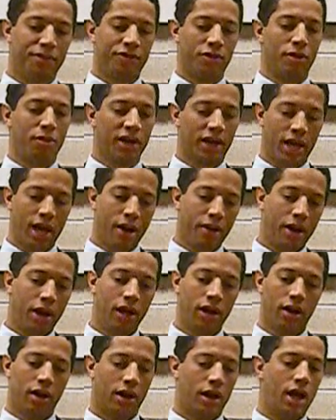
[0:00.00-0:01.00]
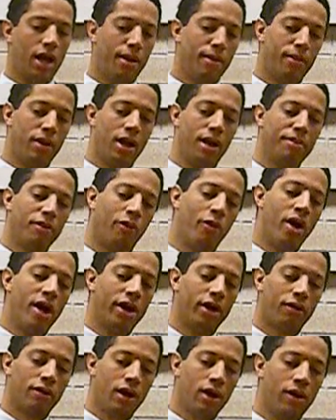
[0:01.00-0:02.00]
I'm Sonoma County, I'm the
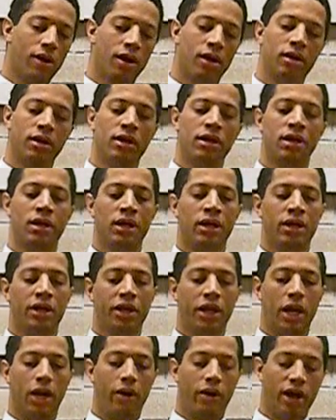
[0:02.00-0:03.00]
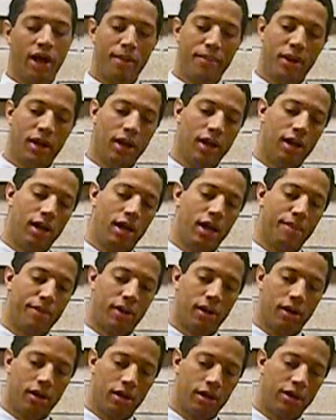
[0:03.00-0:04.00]
wine grower, I'm
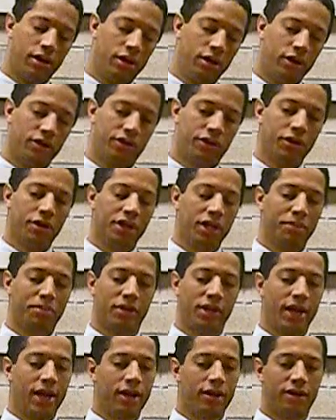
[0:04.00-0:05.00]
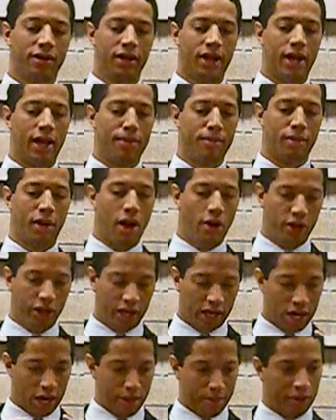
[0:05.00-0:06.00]
a utility plant, and I
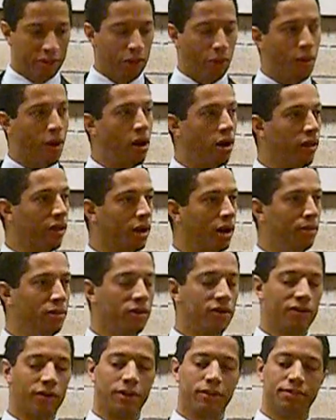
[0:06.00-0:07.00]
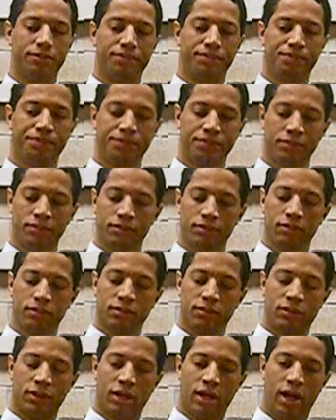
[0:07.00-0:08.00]
only care about the water that I'm using.
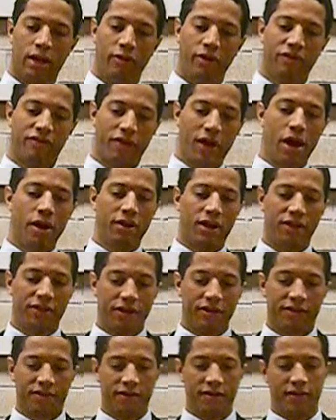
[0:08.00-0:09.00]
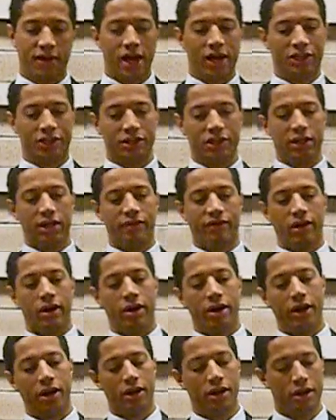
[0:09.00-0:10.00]
And we found that this is actually a
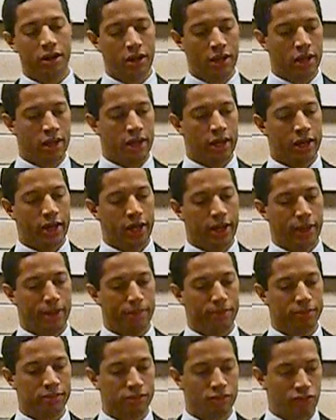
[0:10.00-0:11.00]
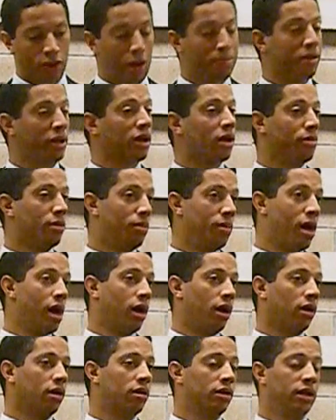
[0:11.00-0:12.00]
very replicable
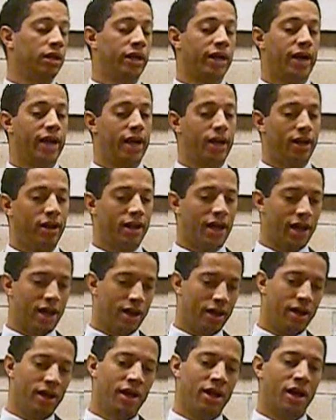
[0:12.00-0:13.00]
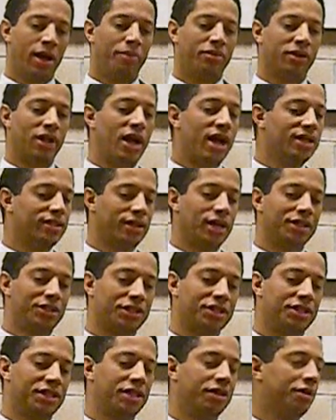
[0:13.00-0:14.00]
model, and it applies
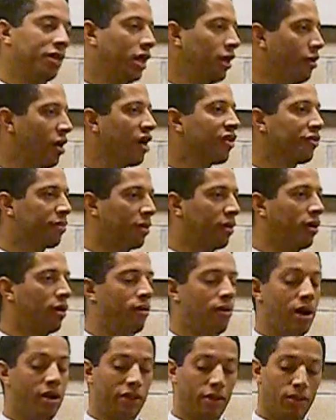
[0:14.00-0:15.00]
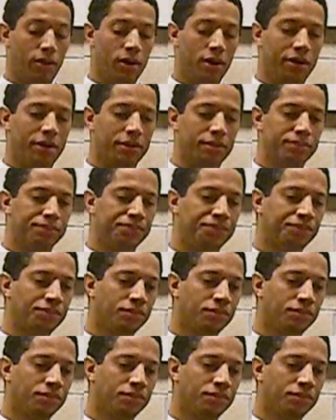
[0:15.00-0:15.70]
not just here in the U.S., but around the world.